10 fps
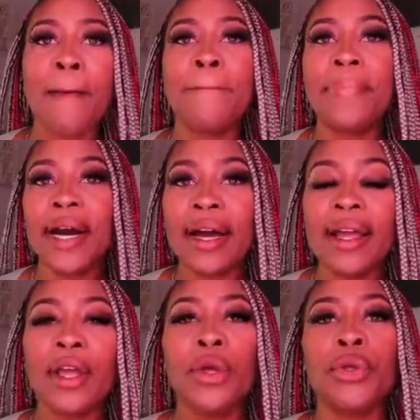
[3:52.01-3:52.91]

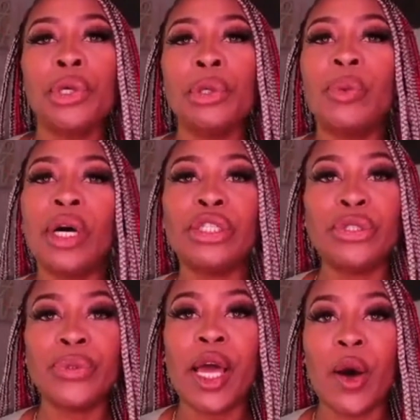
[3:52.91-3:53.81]
But you want
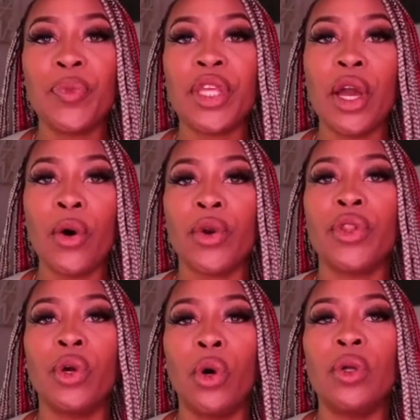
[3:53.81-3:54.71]
to help the owner.
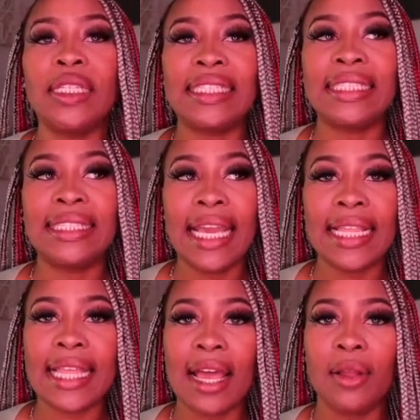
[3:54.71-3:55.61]
The goal is to
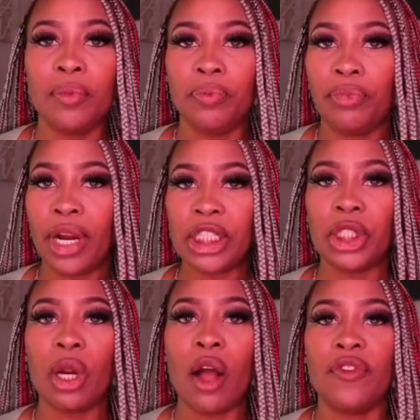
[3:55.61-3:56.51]
take that
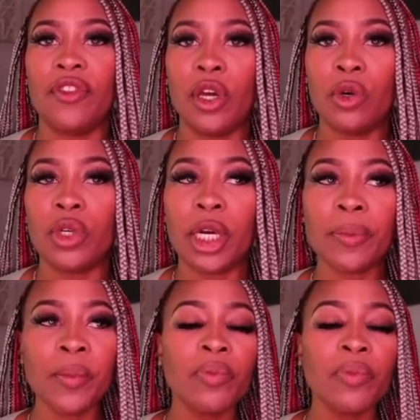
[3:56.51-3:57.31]
pressure off of the owner.